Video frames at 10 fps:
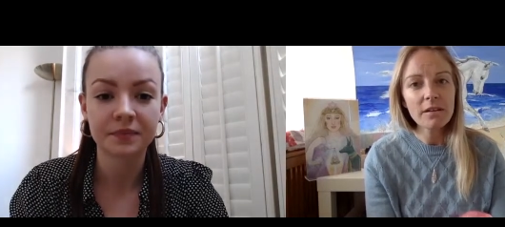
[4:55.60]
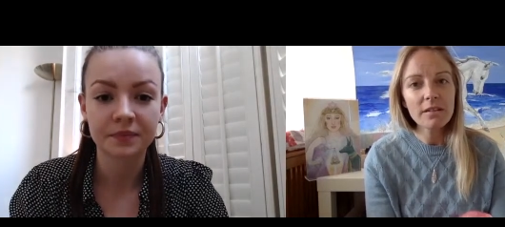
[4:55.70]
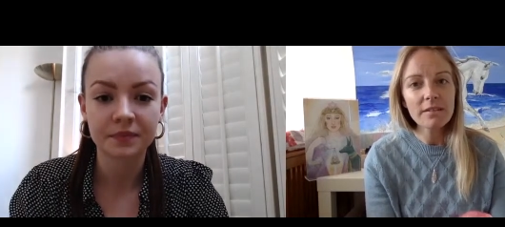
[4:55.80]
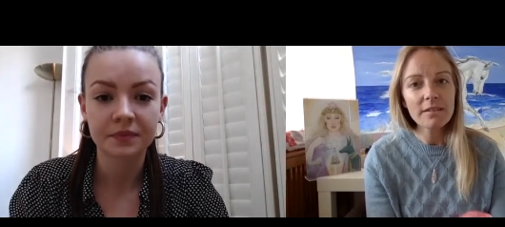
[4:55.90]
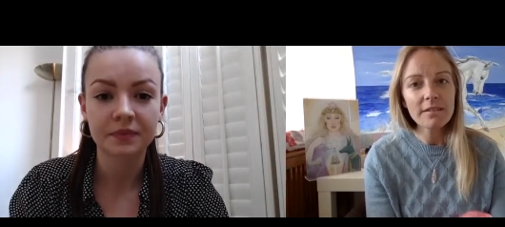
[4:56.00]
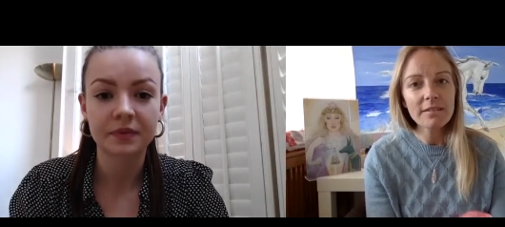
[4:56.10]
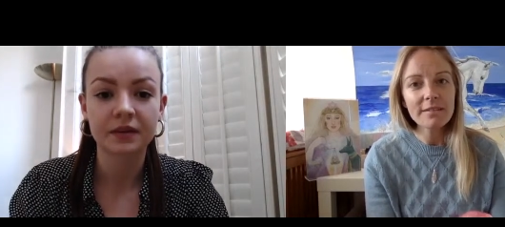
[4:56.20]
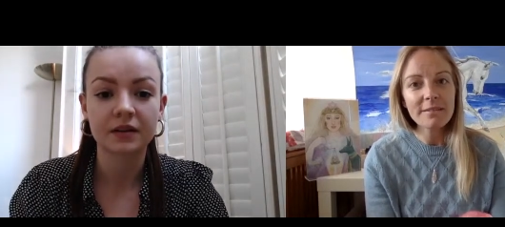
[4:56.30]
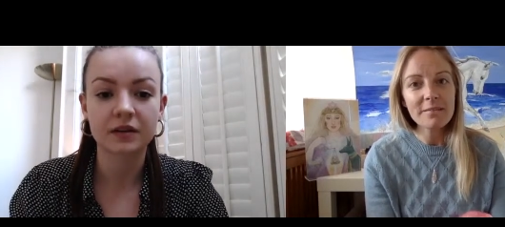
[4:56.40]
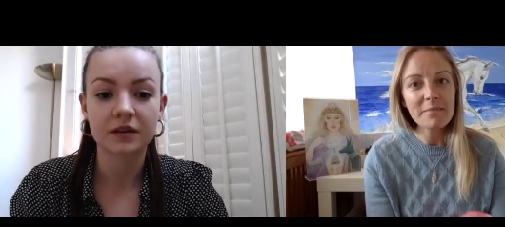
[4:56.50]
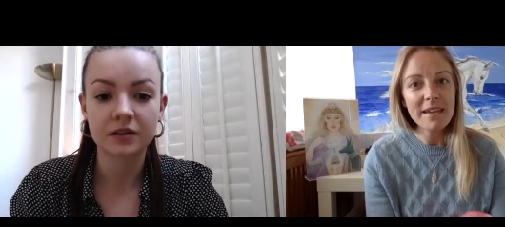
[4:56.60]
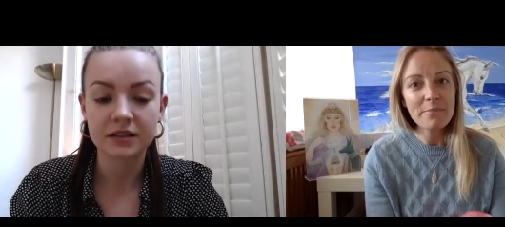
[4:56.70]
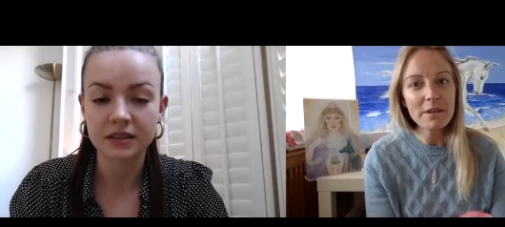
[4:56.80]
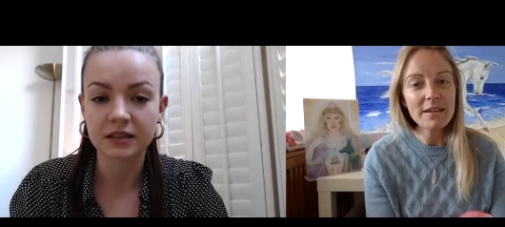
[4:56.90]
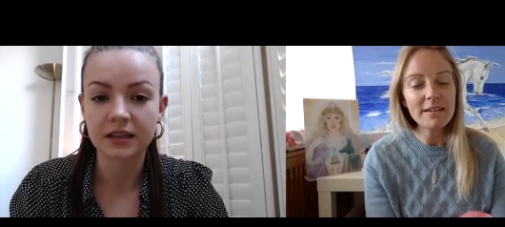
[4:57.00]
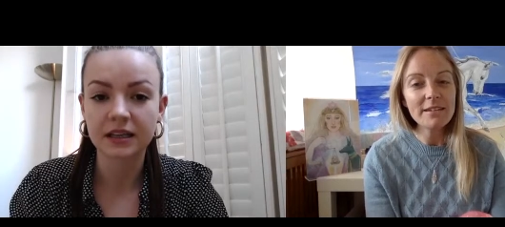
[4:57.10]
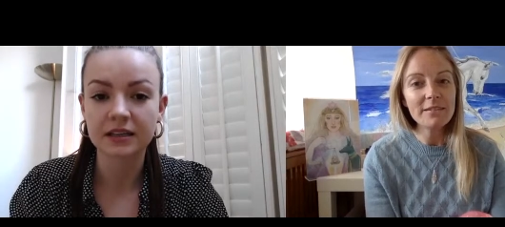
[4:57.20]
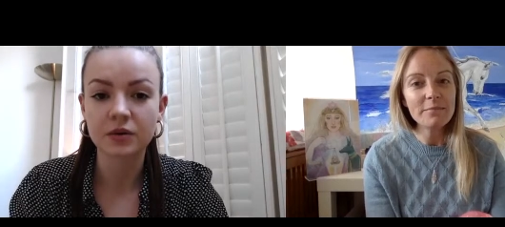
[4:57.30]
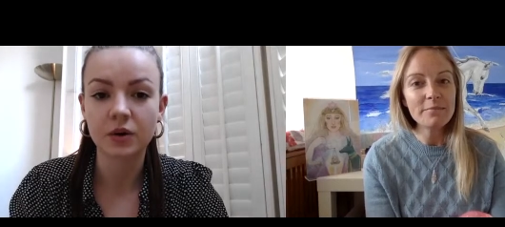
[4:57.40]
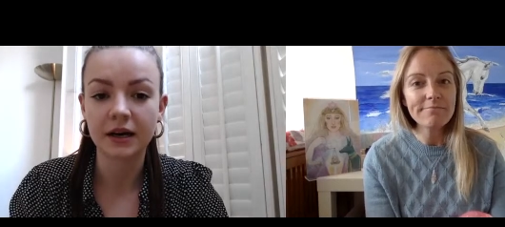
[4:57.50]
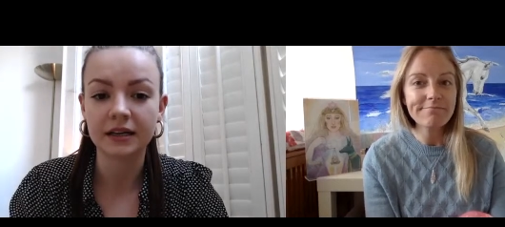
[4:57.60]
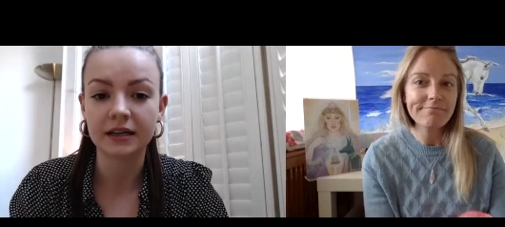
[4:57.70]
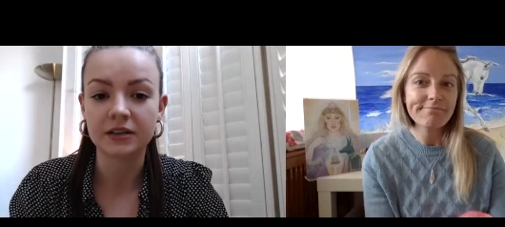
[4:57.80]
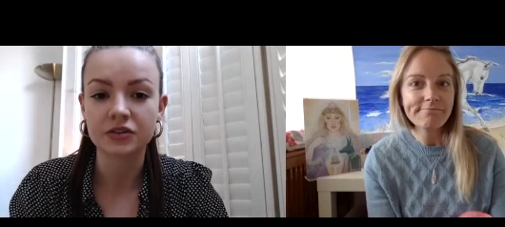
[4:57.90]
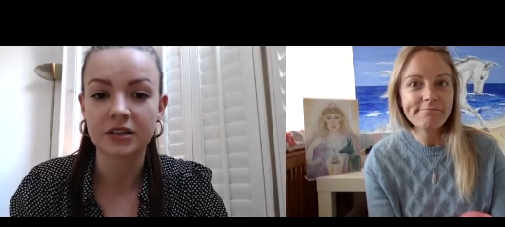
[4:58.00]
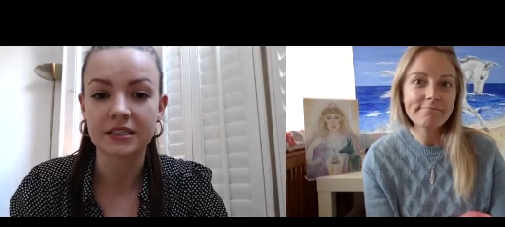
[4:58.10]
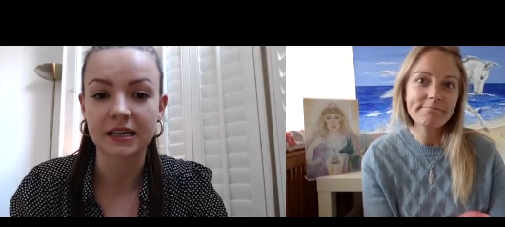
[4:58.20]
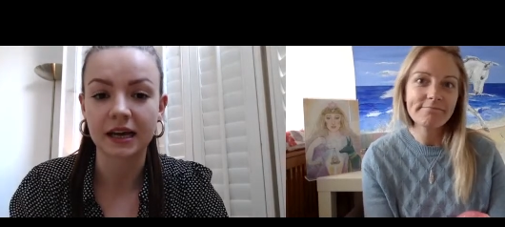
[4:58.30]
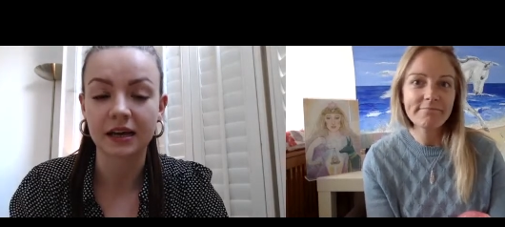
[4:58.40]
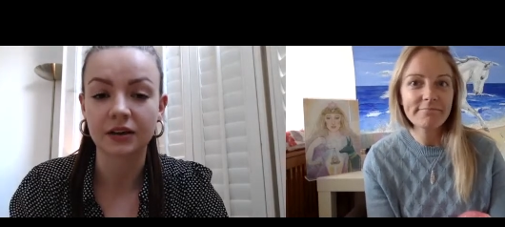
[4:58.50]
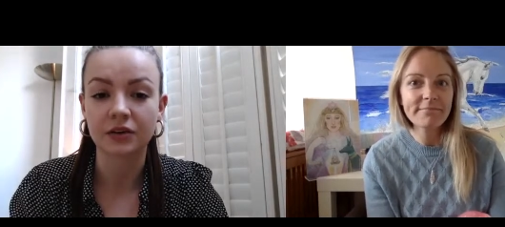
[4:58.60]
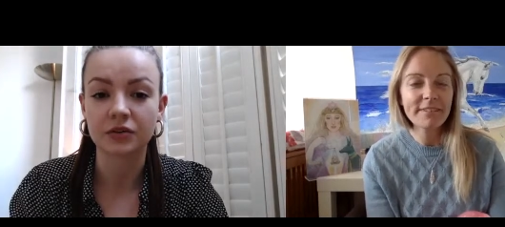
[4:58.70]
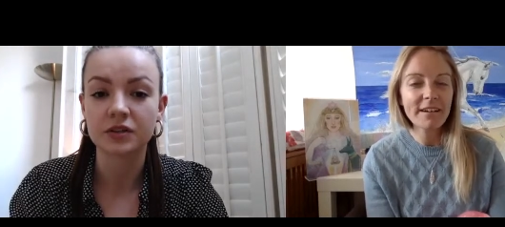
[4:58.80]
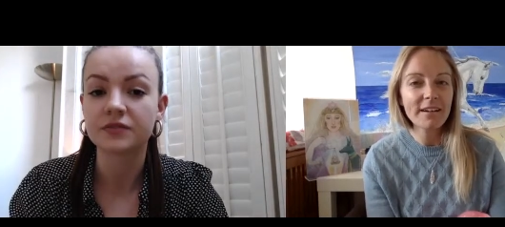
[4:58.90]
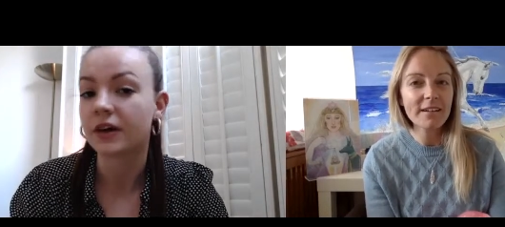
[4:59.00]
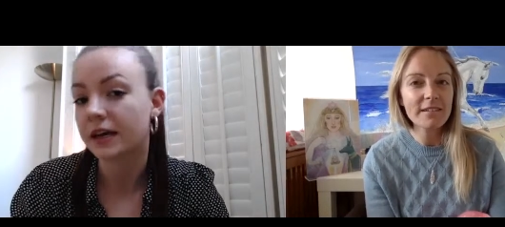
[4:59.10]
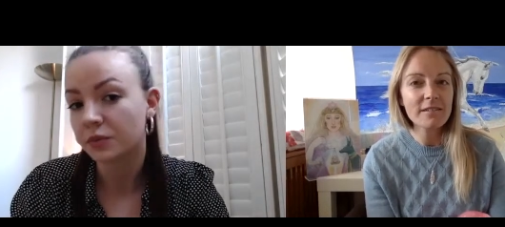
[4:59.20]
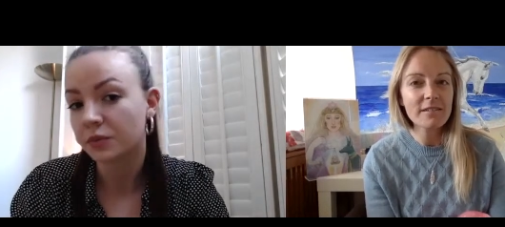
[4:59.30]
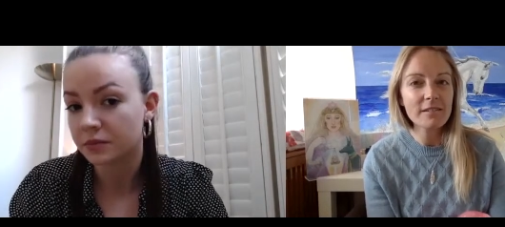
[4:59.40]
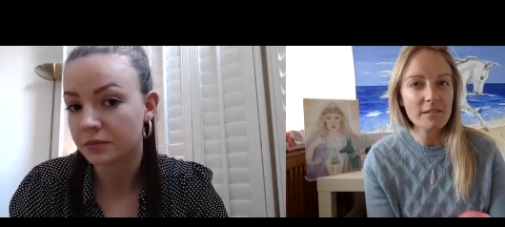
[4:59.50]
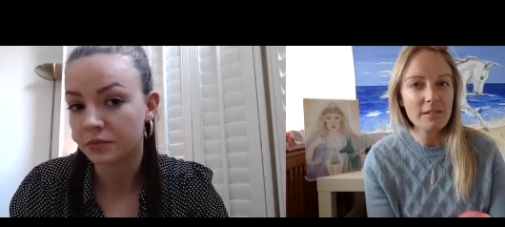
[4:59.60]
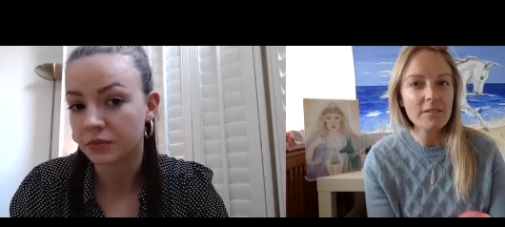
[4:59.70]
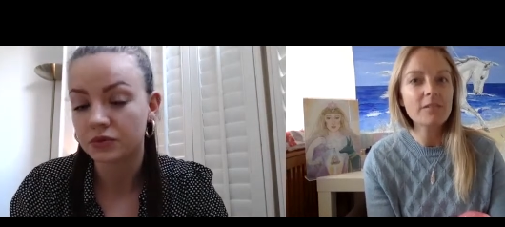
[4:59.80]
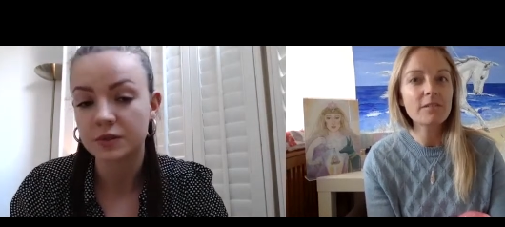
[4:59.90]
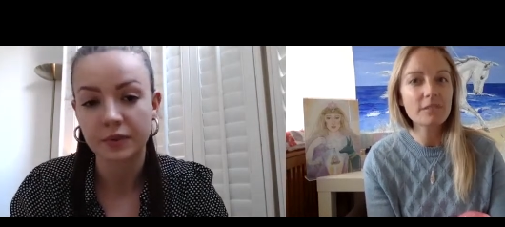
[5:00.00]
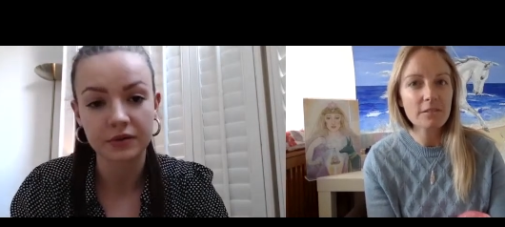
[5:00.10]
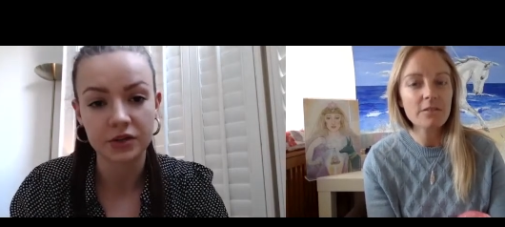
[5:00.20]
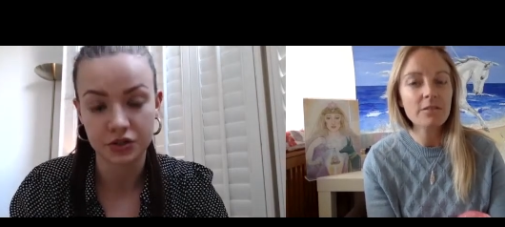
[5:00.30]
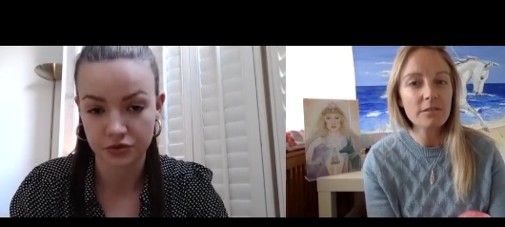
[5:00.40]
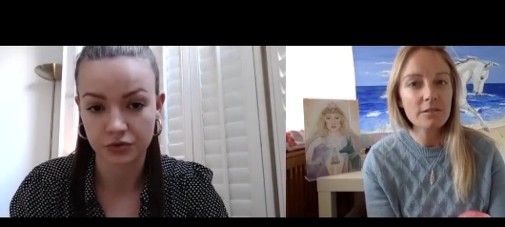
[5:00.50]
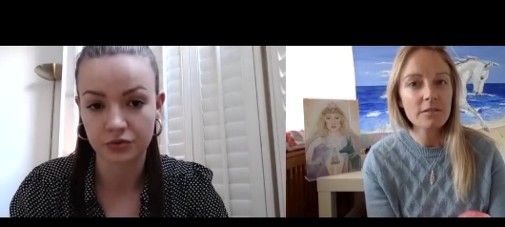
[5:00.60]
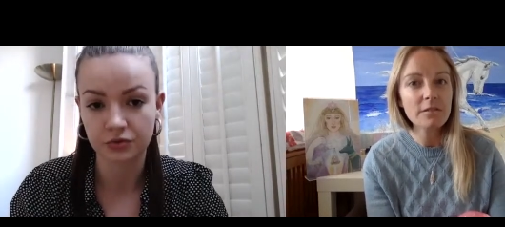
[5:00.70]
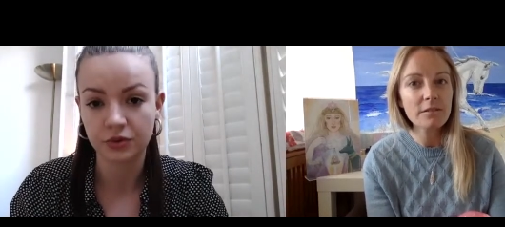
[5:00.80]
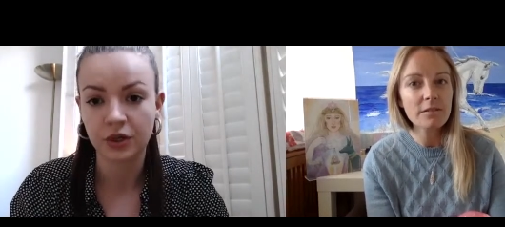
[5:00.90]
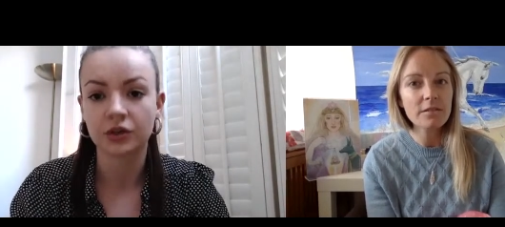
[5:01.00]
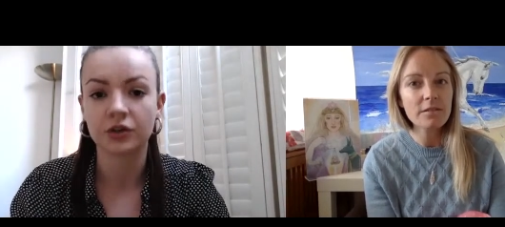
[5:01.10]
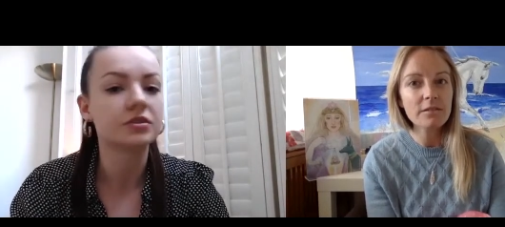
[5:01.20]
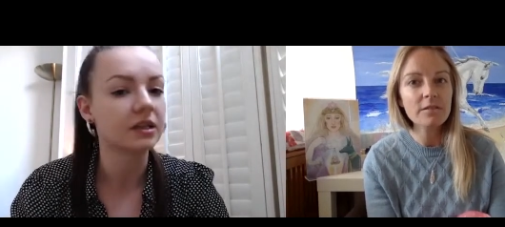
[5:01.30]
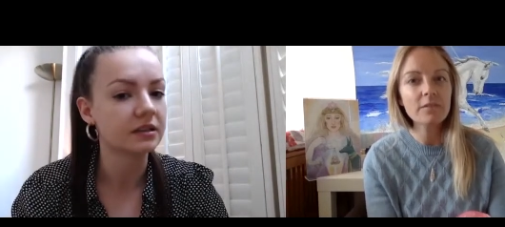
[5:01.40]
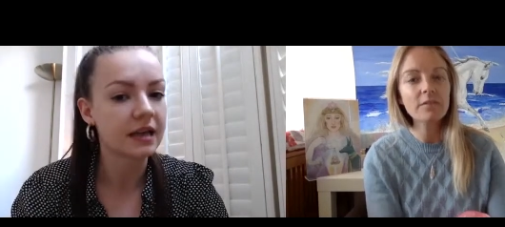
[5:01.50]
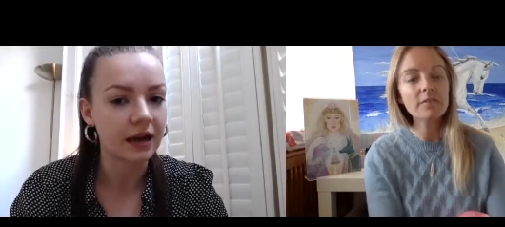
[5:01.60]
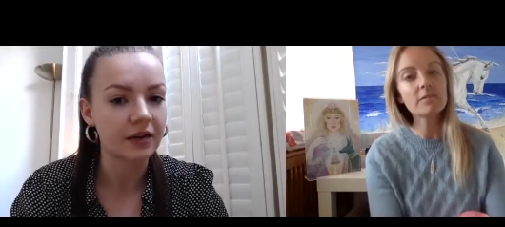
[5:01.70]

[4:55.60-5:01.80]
Speaker 1: yeah, uh, maybe that's quite an interesting angle because for anyone more spiritual, you tend to have a